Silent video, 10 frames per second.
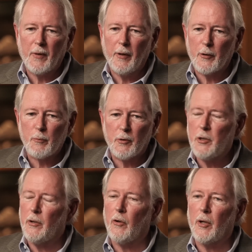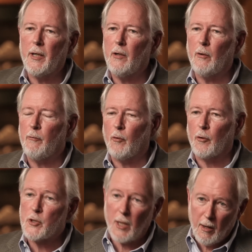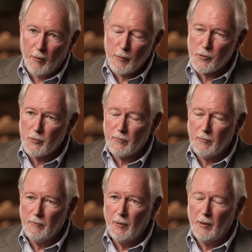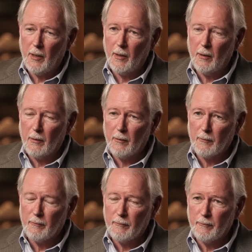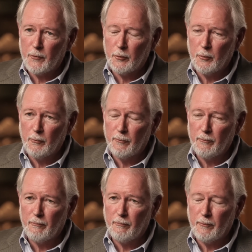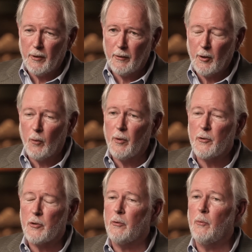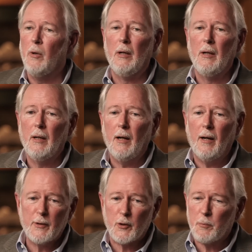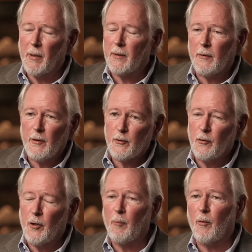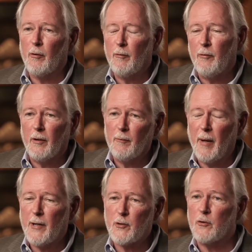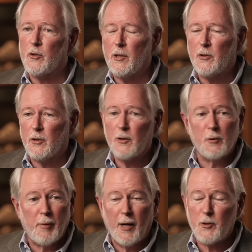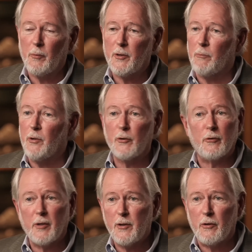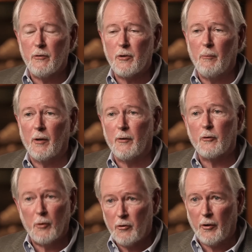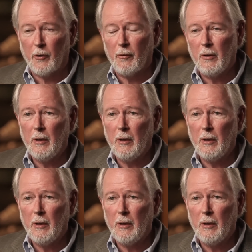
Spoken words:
There's material here for scholars to go into. I suspect that there's a number of master's theses and possibly some dissertations among this material.